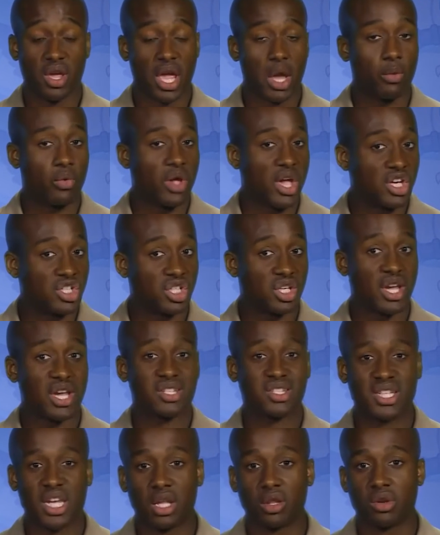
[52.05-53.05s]
And will educate
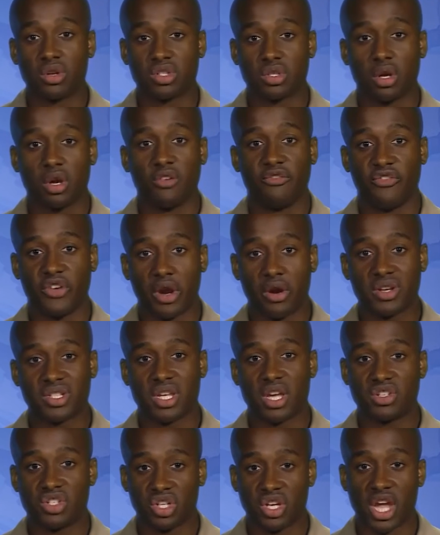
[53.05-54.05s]
sailors on various
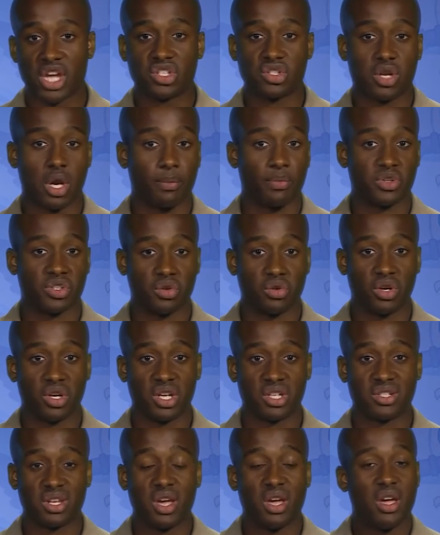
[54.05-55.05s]
education
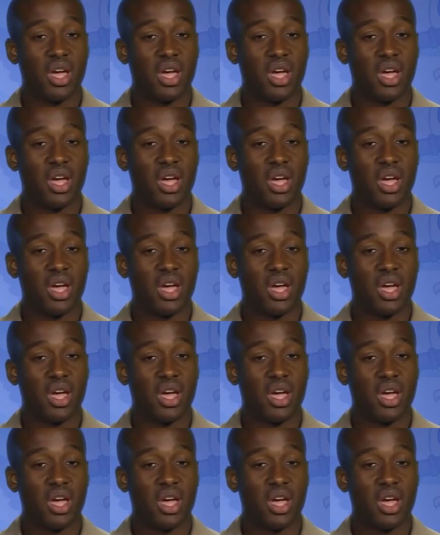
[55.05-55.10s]
opportunities